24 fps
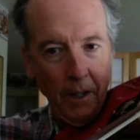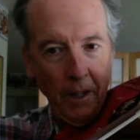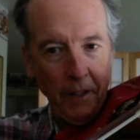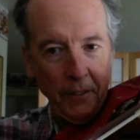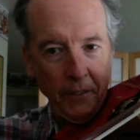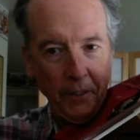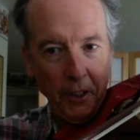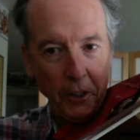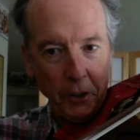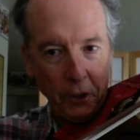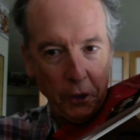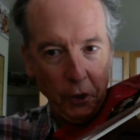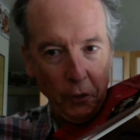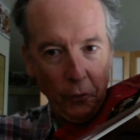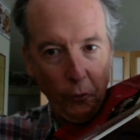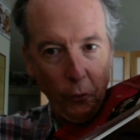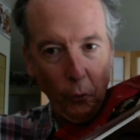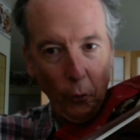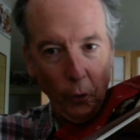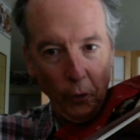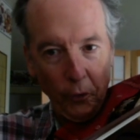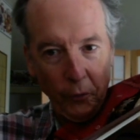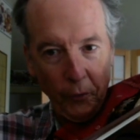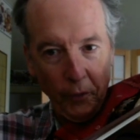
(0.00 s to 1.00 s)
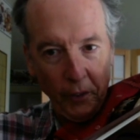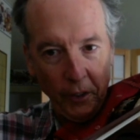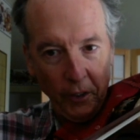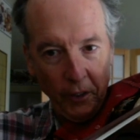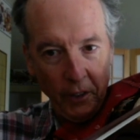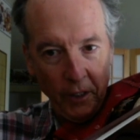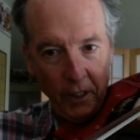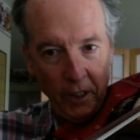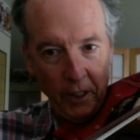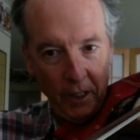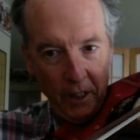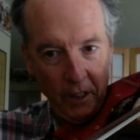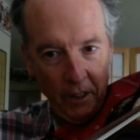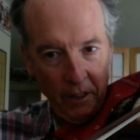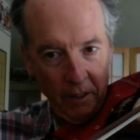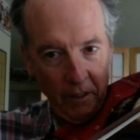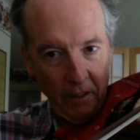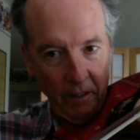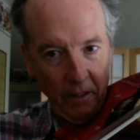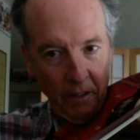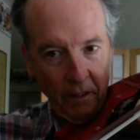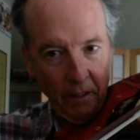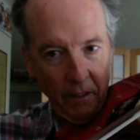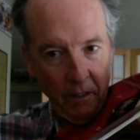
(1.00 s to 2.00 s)
there's your 4th finger
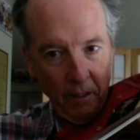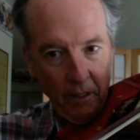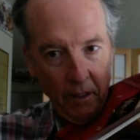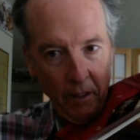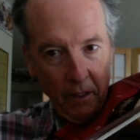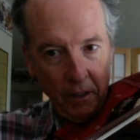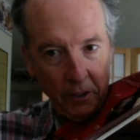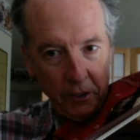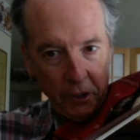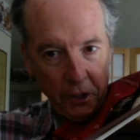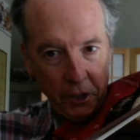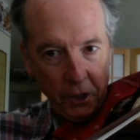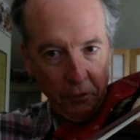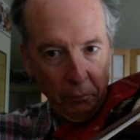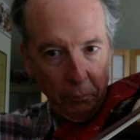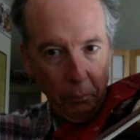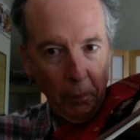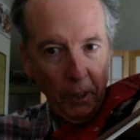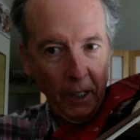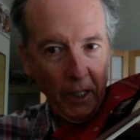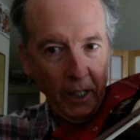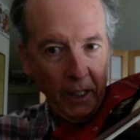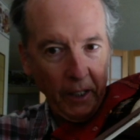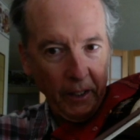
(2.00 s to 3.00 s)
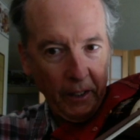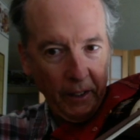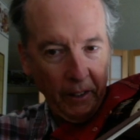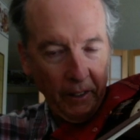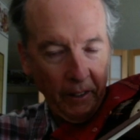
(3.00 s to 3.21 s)
E. Shift back.